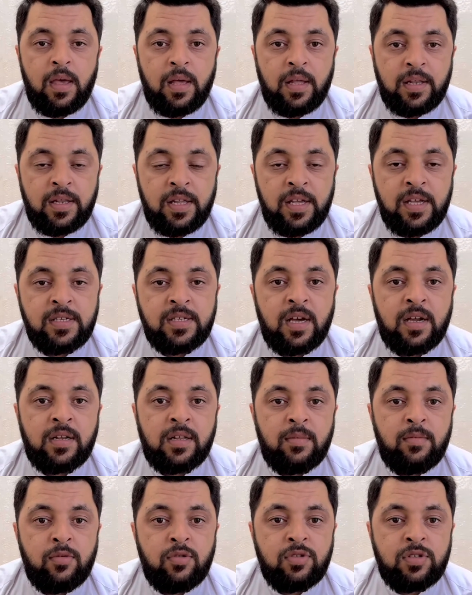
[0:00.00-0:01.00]
These are the
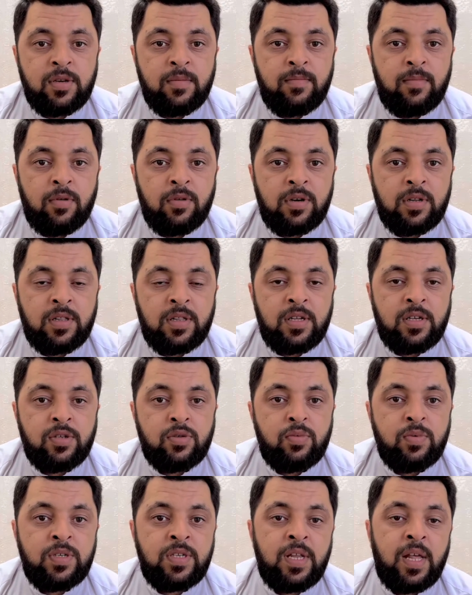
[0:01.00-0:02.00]
most important things
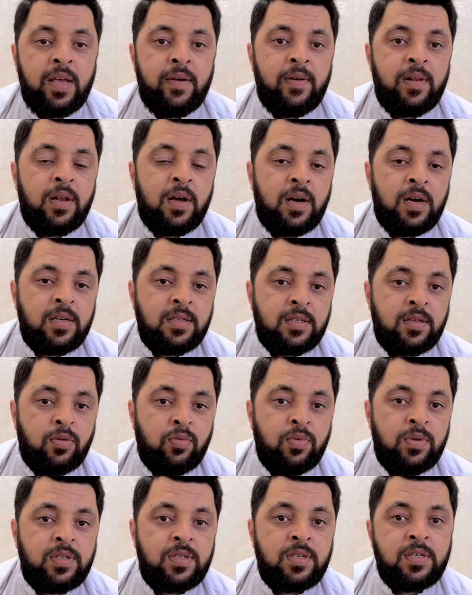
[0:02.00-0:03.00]
which they will ask
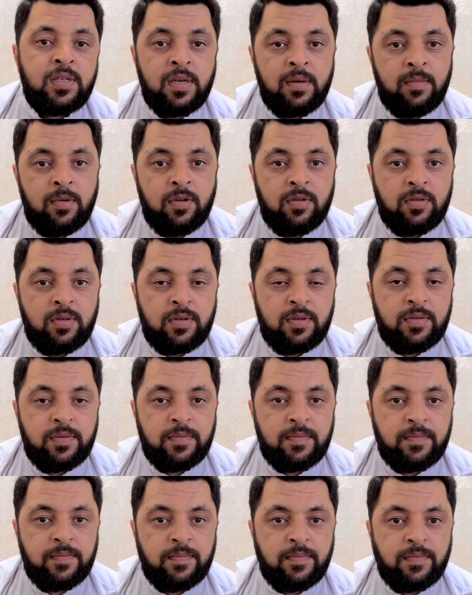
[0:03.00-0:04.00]
question about.
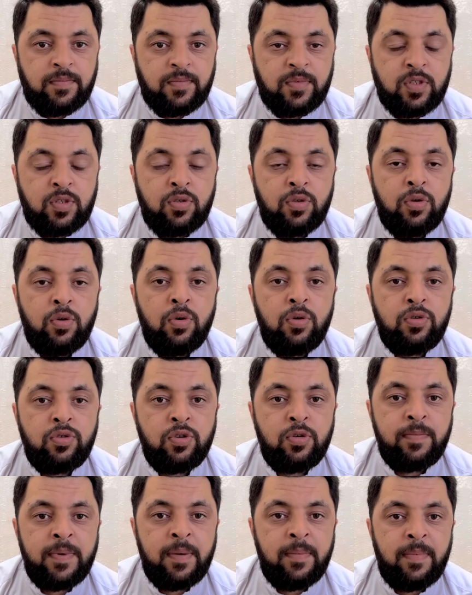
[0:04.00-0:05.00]
So you
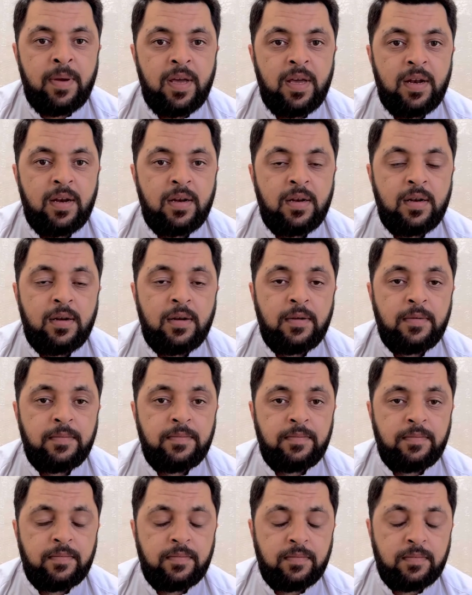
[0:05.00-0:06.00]
should prepare
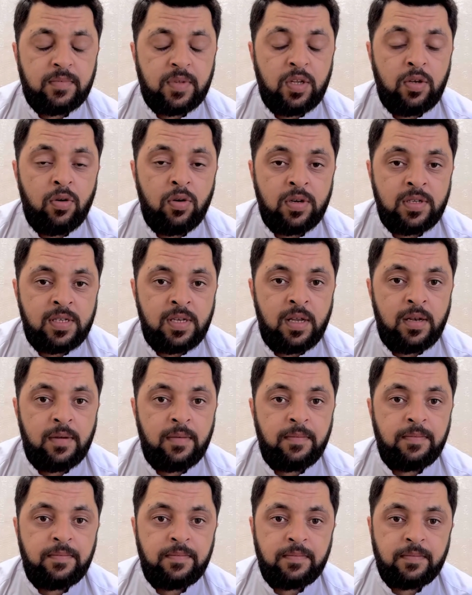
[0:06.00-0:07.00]
yourself
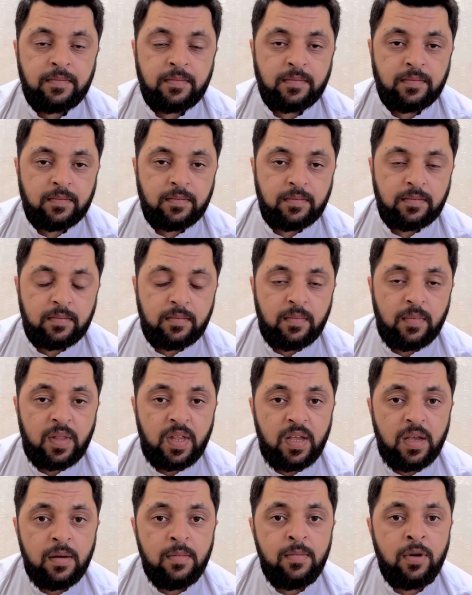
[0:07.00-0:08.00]

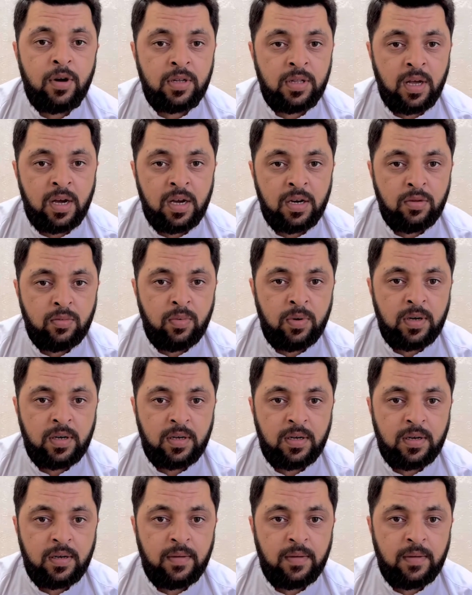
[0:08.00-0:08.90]
for the earthwork,